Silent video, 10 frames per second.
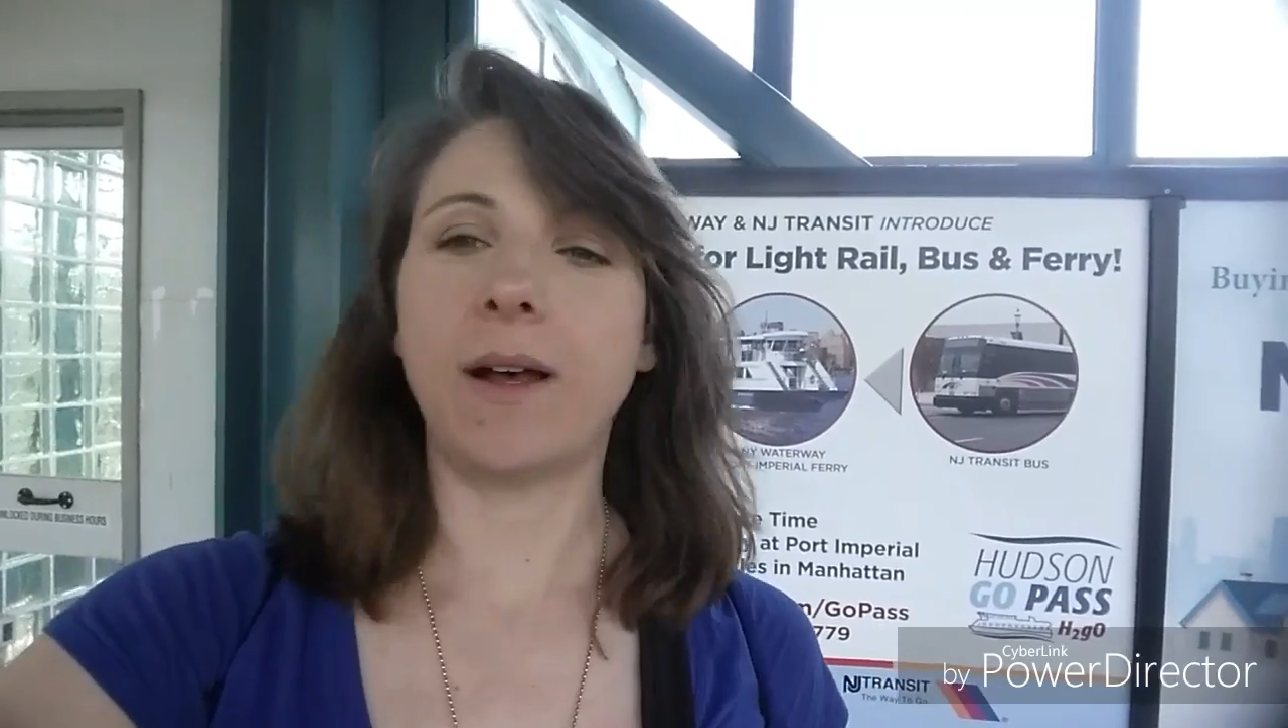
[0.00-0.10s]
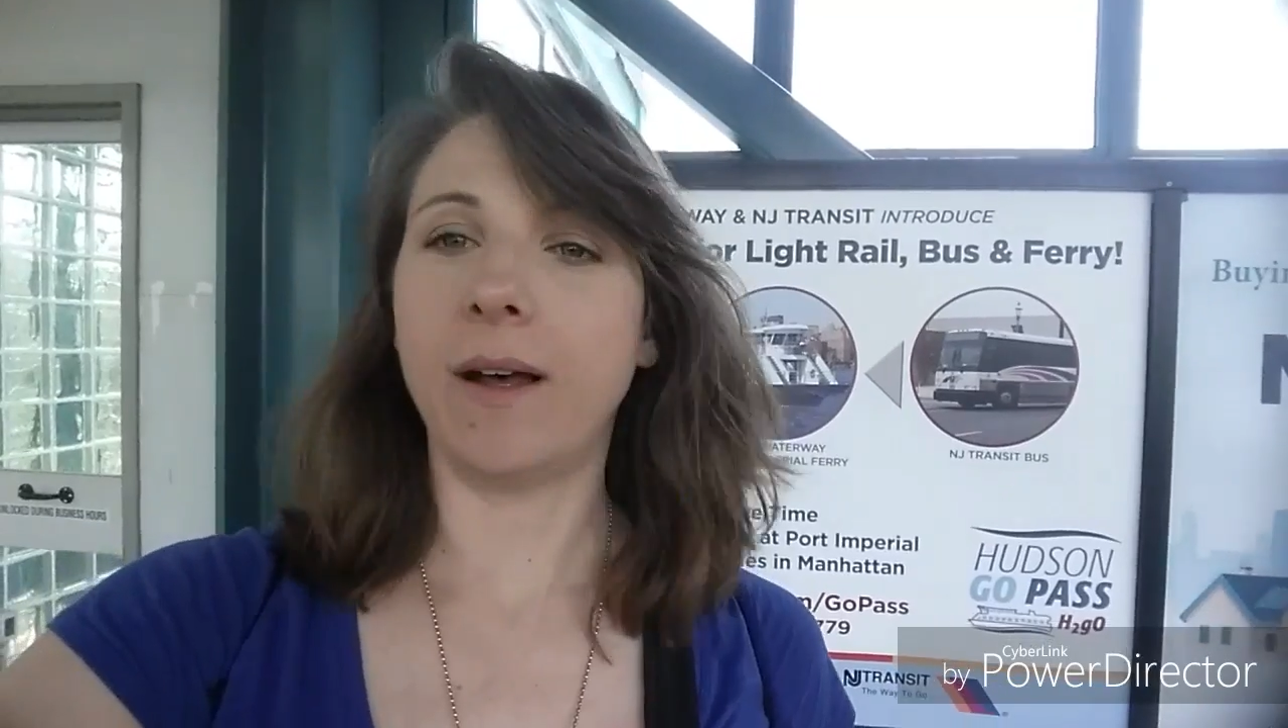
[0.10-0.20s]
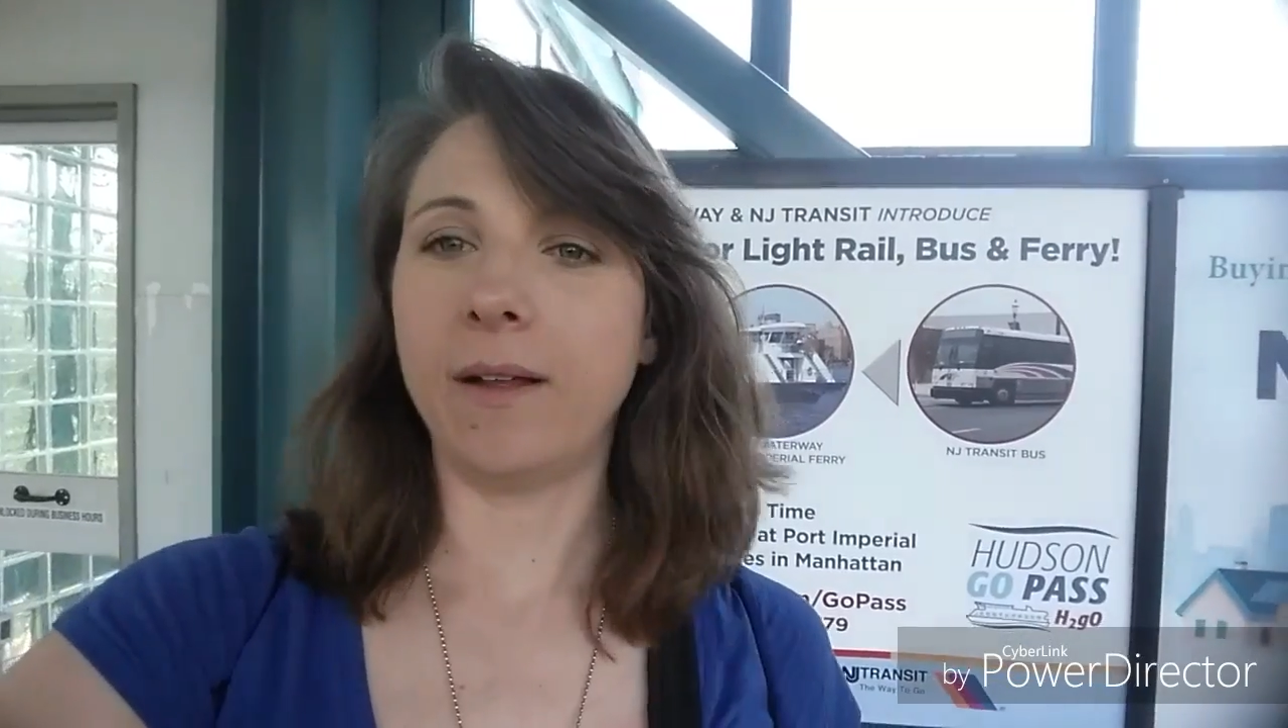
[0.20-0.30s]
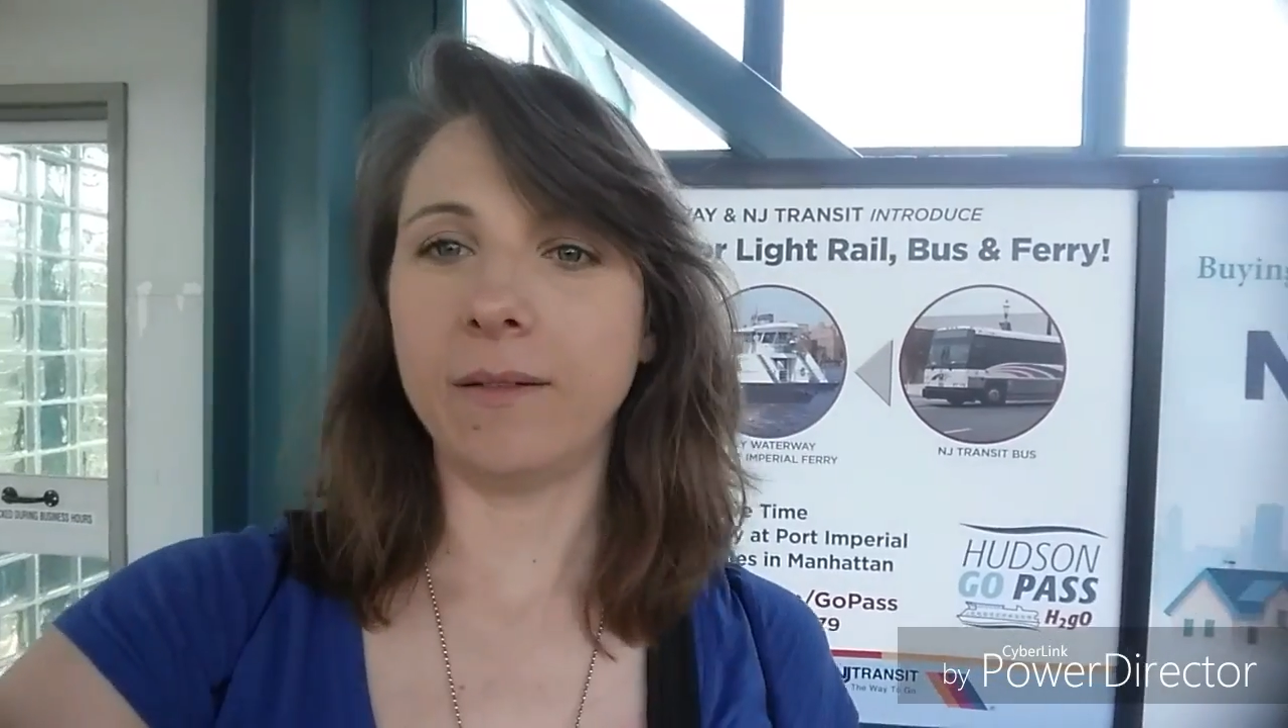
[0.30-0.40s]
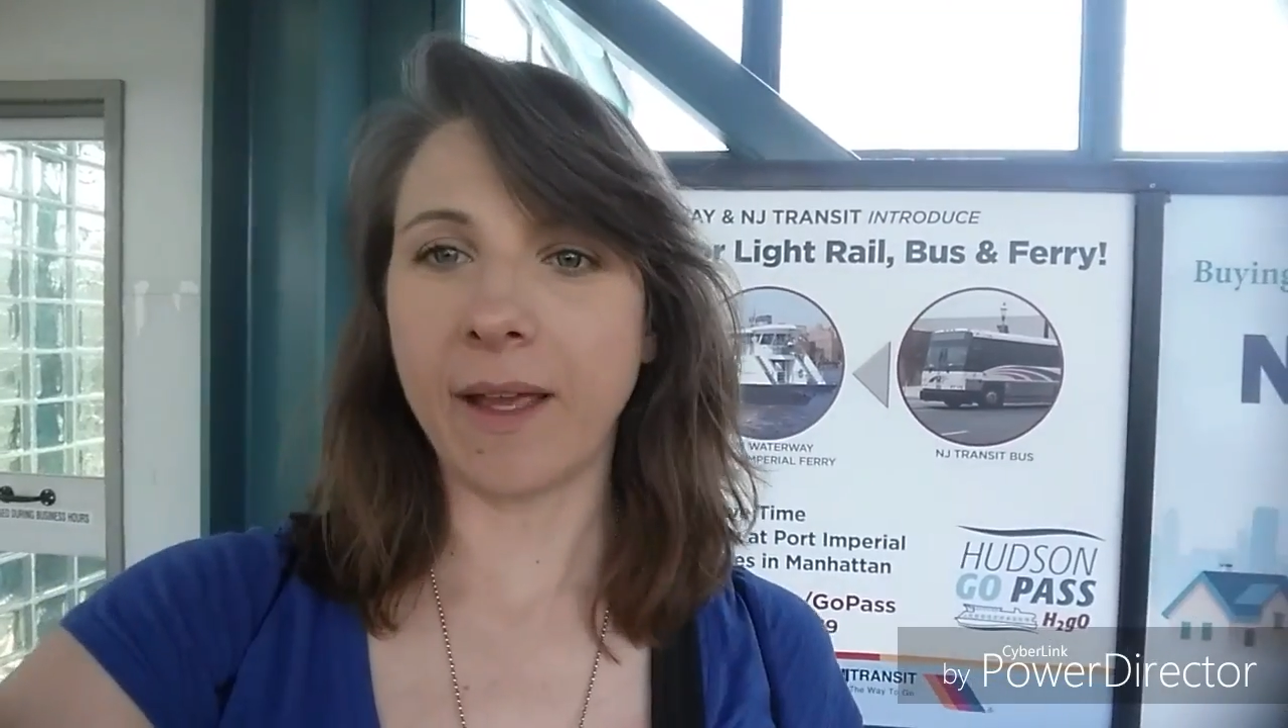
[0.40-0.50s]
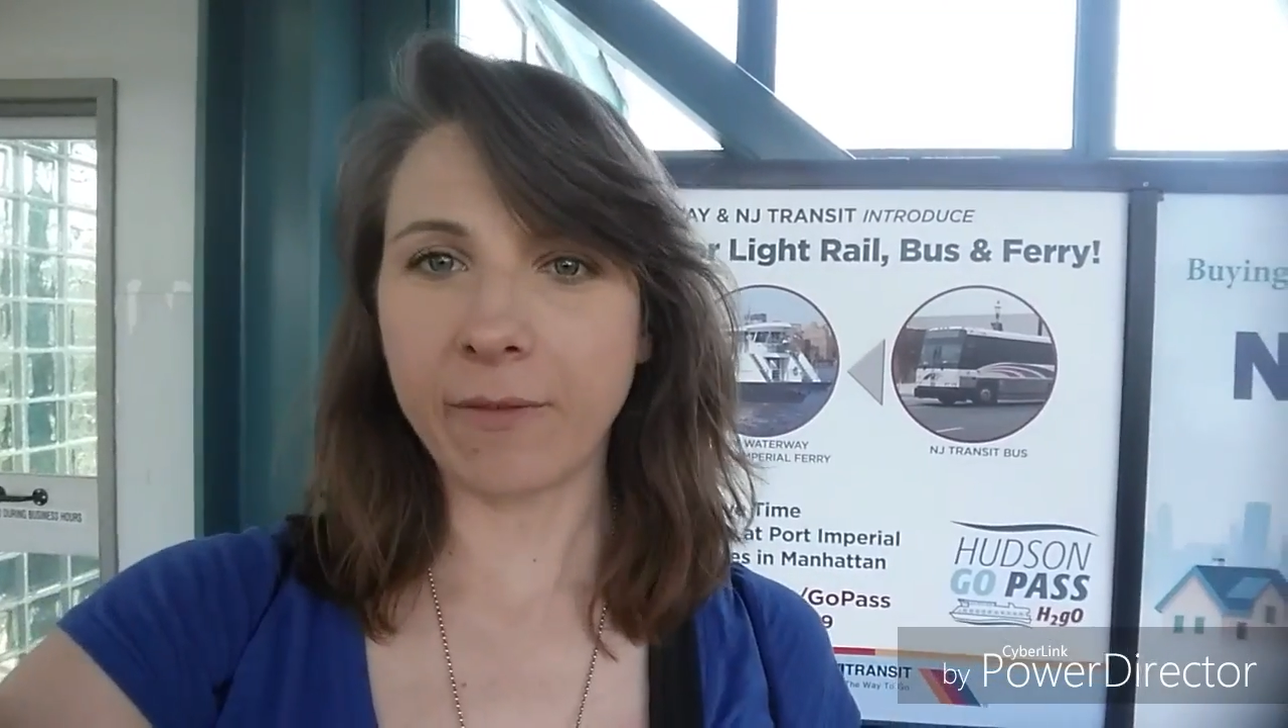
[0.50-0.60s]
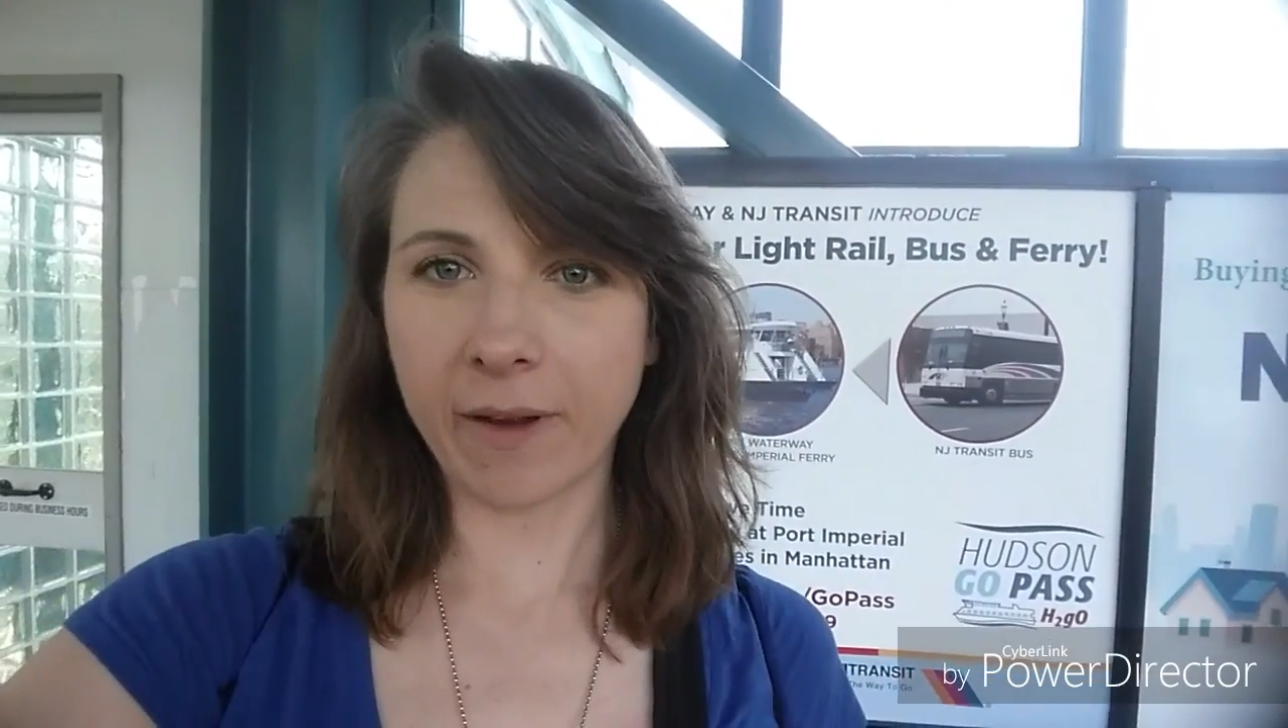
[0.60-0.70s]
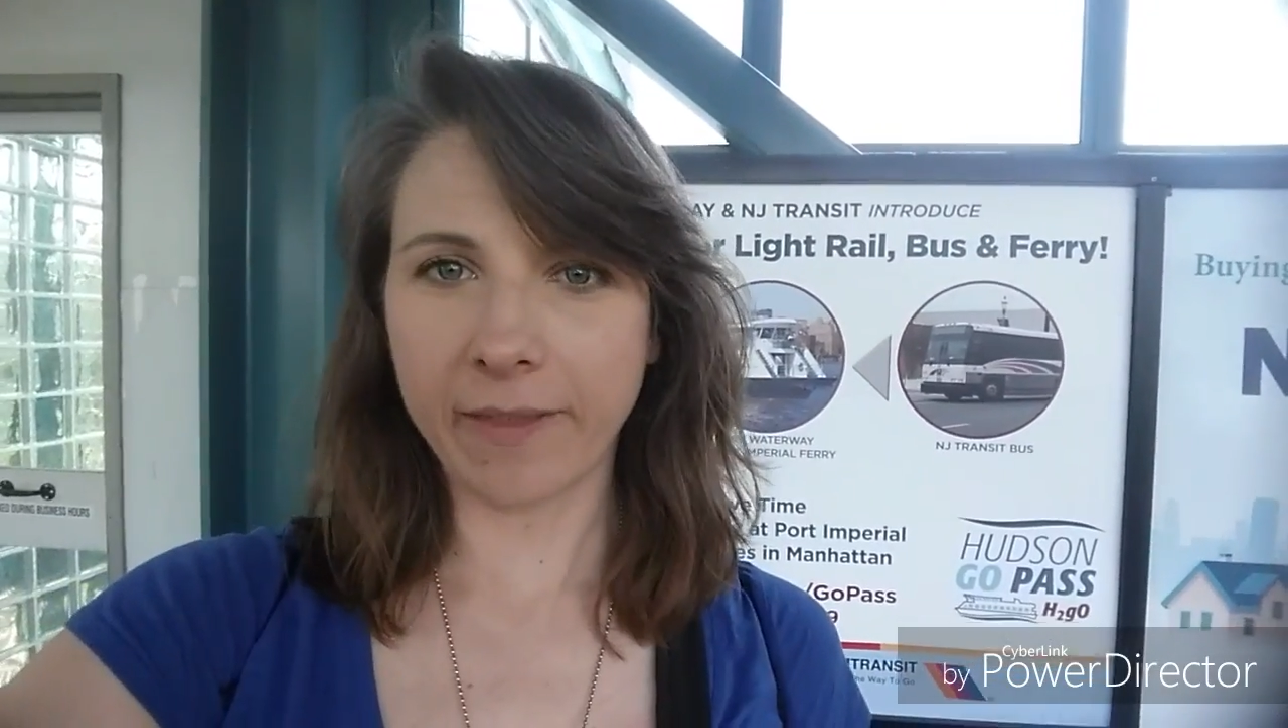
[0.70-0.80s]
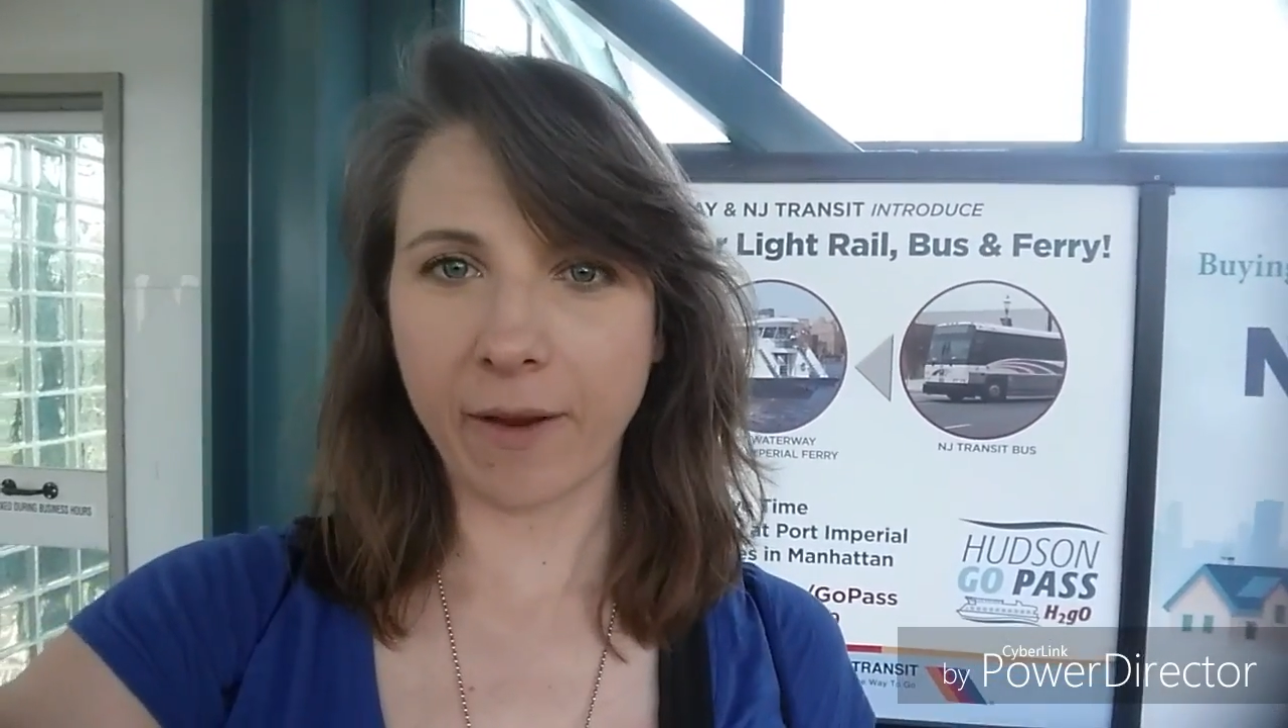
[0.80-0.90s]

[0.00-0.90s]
a light rail